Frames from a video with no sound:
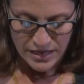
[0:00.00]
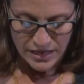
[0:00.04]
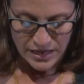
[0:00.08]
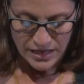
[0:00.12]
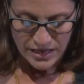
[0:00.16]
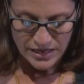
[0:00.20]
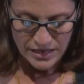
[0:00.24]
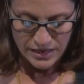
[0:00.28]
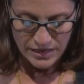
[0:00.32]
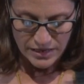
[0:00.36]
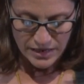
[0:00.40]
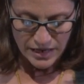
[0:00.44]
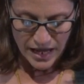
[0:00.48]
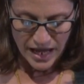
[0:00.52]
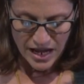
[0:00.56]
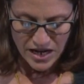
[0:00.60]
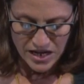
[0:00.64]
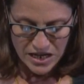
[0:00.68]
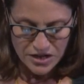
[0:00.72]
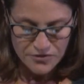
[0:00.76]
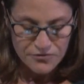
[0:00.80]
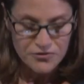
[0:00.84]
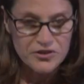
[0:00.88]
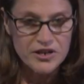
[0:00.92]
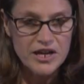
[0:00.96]
In
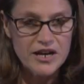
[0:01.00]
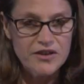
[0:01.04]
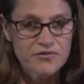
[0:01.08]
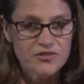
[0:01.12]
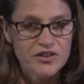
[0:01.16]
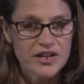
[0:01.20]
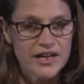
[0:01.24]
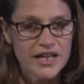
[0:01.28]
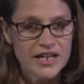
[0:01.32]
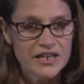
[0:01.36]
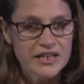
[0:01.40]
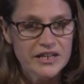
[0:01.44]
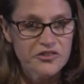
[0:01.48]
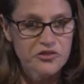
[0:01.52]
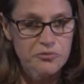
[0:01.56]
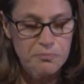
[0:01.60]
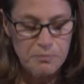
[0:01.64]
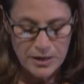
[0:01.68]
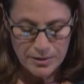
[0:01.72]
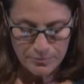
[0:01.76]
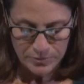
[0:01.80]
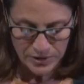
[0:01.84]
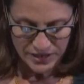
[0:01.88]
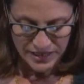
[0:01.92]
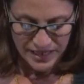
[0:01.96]
any of Navdanya's
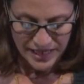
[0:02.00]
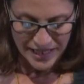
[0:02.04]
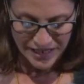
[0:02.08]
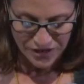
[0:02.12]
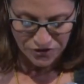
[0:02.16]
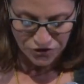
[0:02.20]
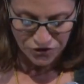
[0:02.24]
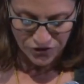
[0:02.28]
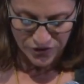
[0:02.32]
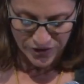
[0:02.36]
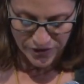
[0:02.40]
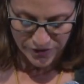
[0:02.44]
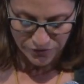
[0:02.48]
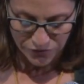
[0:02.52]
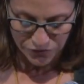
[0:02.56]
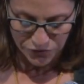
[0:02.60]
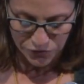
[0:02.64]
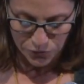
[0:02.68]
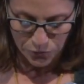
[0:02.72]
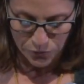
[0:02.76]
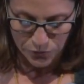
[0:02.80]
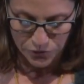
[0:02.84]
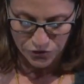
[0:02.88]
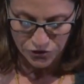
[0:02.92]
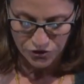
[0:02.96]

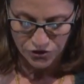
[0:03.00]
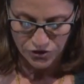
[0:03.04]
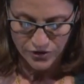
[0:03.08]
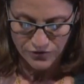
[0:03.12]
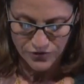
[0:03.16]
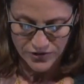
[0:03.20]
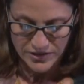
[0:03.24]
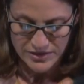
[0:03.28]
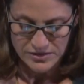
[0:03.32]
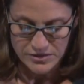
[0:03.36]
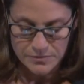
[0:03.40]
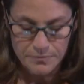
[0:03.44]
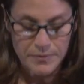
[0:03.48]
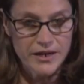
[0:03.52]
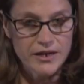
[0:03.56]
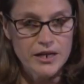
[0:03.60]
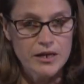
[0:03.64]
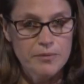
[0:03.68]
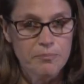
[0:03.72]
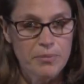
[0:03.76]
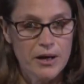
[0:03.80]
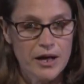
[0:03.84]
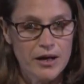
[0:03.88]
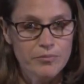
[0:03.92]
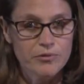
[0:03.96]
publications or Shiva's
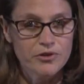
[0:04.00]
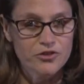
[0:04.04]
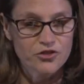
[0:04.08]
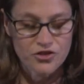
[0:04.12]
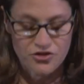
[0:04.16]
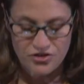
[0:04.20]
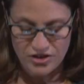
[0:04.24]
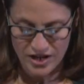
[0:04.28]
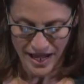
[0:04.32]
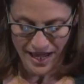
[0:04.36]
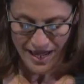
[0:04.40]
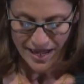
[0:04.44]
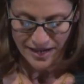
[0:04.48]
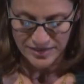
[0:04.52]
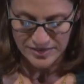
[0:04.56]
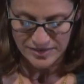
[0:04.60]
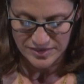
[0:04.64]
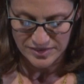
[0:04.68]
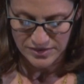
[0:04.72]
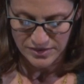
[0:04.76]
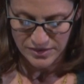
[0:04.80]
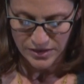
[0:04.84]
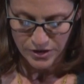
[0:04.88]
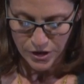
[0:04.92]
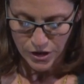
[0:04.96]
many published
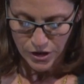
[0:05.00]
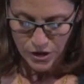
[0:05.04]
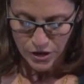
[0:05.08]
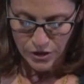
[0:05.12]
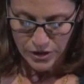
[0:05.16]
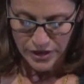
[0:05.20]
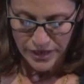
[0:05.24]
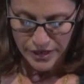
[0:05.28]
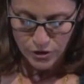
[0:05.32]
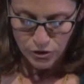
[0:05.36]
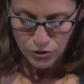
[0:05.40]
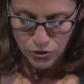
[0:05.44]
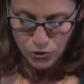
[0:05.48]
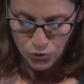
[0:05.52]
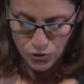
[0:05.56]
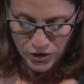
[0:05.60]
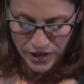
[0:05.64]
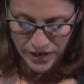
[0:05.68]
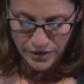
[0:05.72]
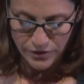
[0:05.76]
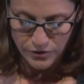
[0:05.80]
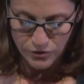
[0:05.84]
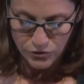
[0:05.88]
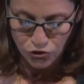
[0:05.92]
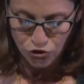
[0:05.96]
texts,
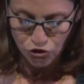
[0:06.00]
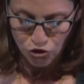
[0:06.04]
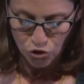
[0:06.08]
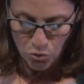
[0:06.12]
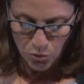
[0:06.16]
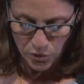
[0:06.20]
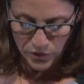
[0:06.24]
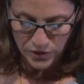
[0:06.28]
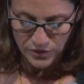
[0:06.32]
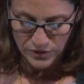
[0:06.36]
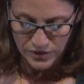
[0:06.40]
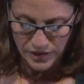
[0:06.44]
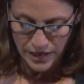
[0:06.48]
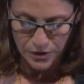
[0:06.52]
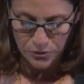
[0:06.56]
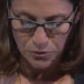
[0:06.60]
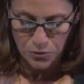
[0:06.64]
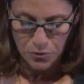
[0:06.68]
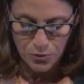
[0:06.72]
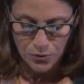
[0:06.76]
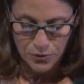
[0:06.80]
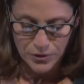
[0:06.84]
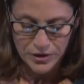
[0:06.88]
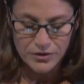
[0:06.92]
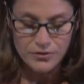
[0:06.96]
including Soil Not
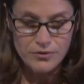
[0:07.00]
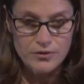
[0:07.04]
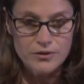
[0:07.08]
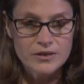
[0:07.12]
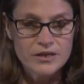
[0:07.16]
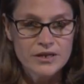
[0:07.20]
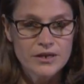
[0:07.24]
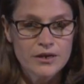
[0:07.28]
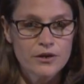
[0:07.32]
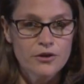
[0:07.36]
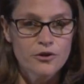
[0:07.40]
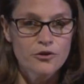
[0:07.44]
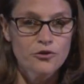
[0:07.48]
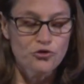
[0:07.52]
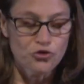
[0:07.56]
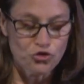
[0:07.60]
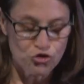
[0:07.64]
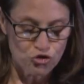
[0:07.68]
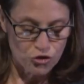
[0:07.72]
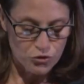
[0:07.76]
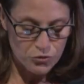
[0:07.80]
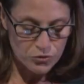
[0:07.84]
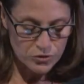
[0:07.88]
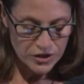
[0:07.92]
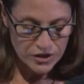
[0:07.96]
Oil,
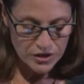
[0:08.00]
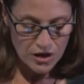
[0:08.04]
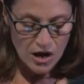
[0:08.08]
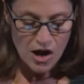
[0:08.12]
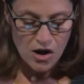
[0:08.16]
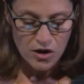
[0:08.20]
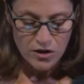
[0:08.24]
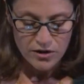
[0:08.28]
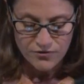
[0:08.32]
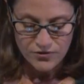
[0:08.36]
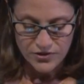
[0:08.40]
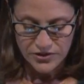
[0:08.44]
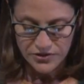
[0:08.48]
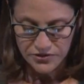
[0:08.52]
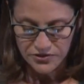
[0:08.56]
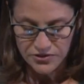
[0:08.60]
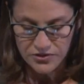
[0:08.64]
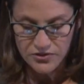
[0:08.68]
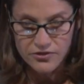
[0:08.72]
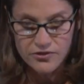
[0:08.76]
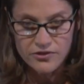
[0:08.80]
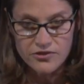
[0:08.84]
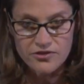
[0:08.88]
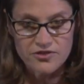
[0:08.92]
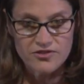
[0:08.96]
Stolen
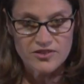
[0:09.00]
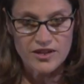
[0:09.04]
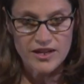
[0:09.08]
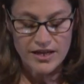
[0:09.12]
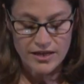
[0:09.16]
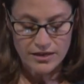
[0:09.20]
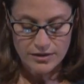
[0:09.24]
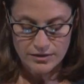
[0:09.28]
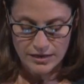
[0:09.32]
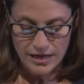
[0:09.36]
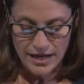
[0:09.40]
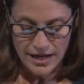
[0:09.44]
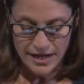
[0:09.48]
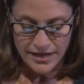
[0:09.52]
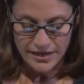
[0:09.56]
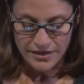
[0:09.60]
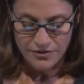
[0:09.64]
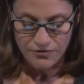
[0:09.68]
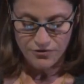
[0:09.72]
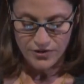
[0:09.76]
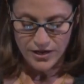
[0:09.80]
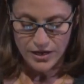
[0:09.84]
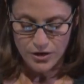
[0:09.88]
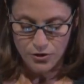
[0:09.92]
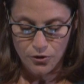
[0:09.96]
Harvest, Staying
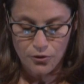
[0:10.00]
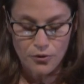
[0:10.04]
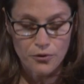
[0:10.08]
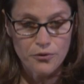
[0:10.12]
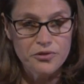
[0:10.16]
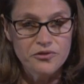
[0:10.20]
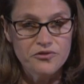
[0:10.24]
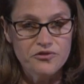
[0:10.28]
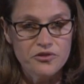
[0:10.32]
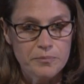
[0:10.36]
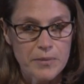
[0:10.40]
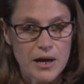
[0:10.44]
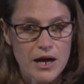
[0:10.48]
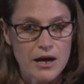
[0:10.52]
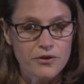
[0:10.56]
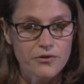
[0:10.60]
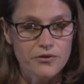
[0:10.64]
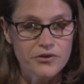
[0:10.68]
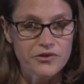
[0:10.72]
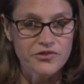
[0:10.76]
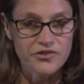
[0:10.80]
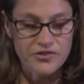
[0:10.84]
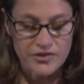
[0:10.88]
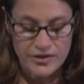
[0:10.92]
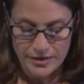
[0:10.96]
Alive, and Earth
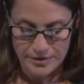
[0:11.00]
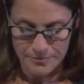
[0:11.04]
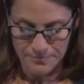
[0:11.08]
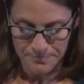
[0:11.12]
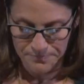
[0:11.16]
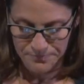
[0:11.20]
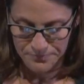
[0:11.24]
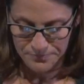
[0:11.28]
Democracy,